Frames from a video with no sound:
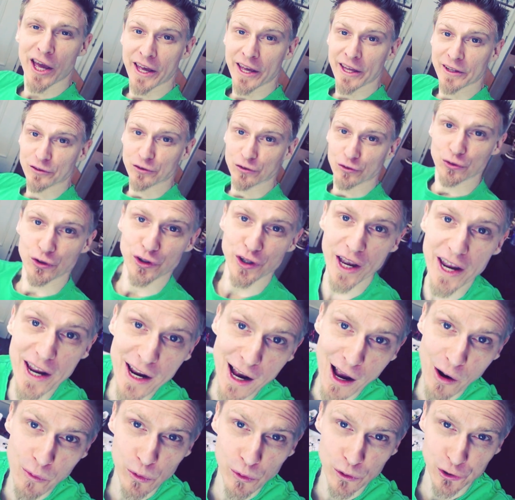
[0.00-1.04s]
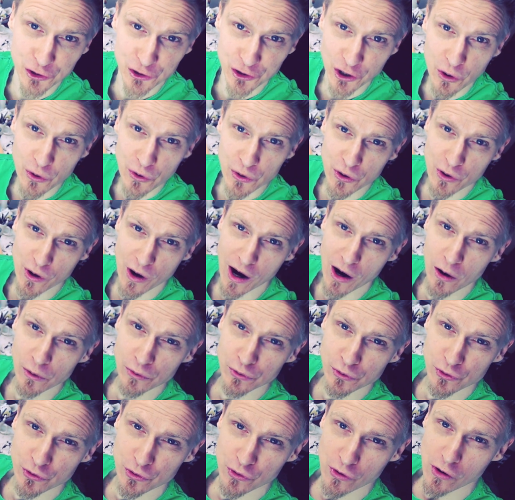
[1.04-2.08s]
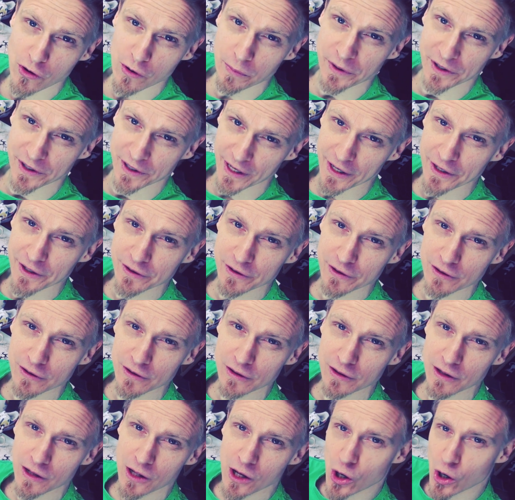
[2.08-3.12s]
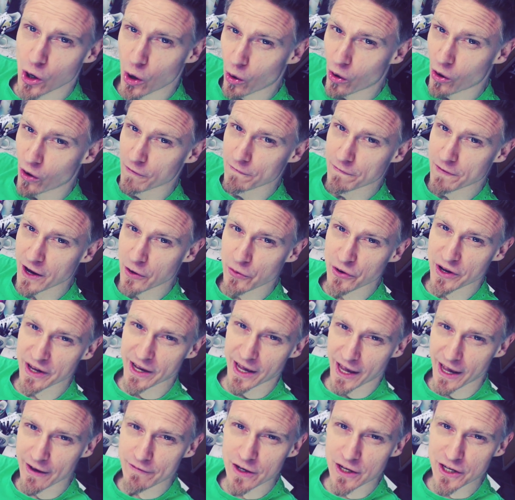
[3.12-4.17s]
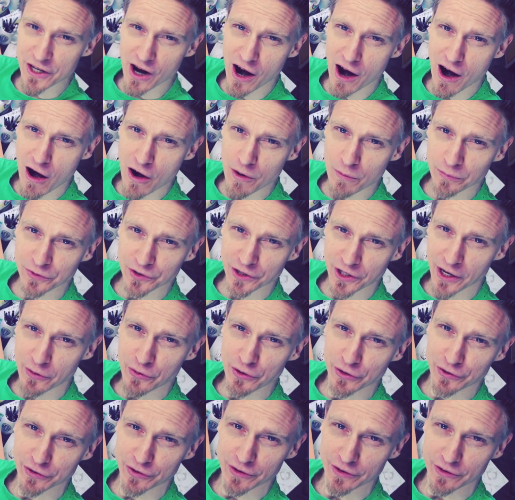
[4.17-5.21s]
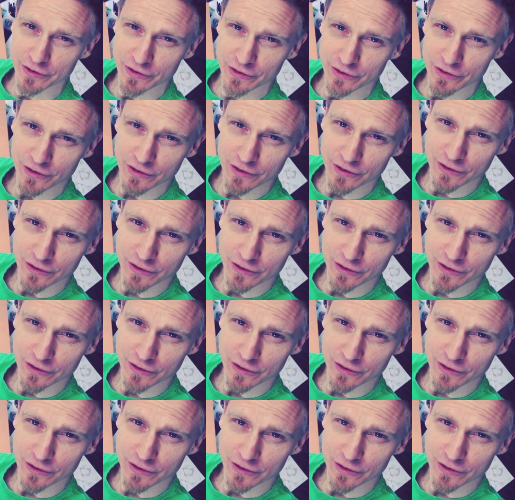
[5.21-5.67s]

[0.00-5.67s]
and today I will show you how to draw mechanical or very heavily armed characters.